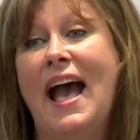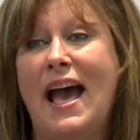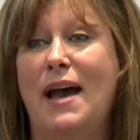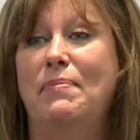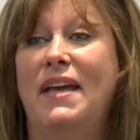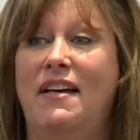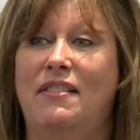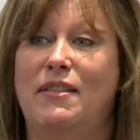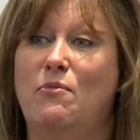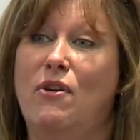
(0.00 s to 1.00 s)
Happy,
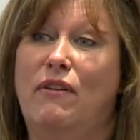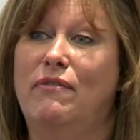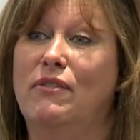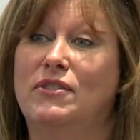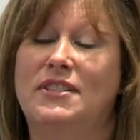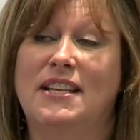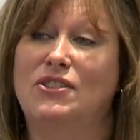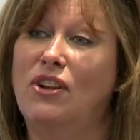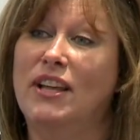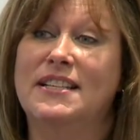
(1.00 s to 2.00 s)
healthy workforce,
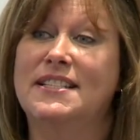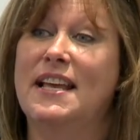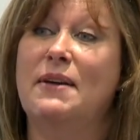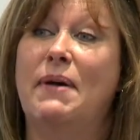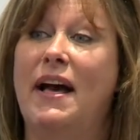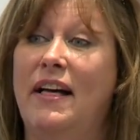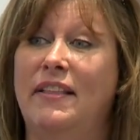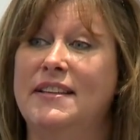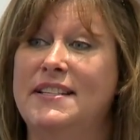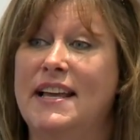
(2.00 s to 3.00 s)
that's all I can say about
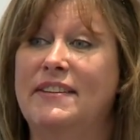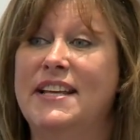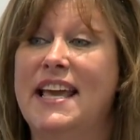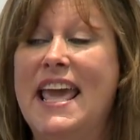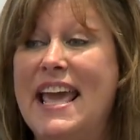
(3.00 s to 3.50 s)
health and safety.